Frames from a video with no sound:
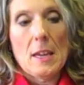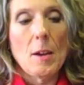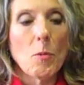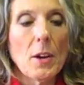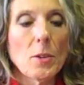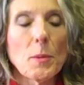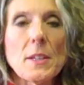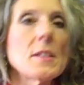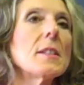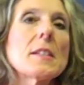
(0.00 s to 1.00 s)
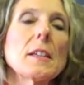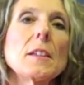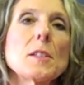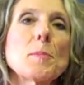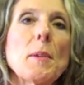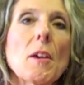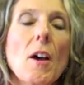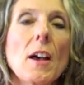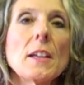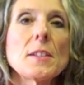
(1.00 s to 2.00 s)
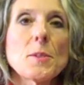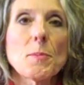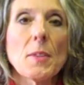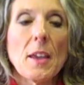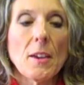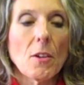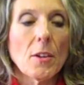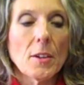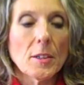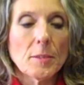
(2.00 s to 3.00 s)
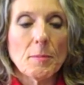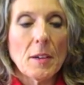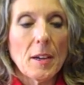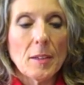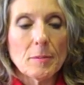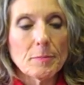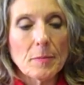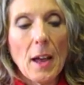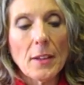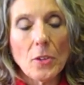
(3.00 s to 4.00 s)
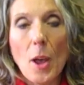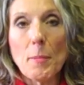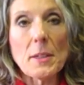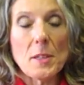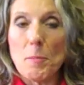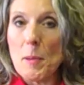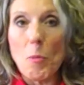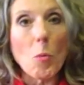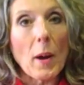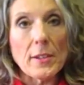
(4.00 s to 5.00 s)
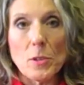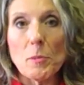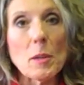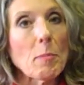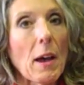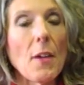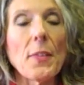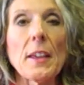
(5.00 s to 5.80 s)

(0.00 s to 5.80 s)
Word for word: and one of the reasons is because they are um, hot topics that people write to me about.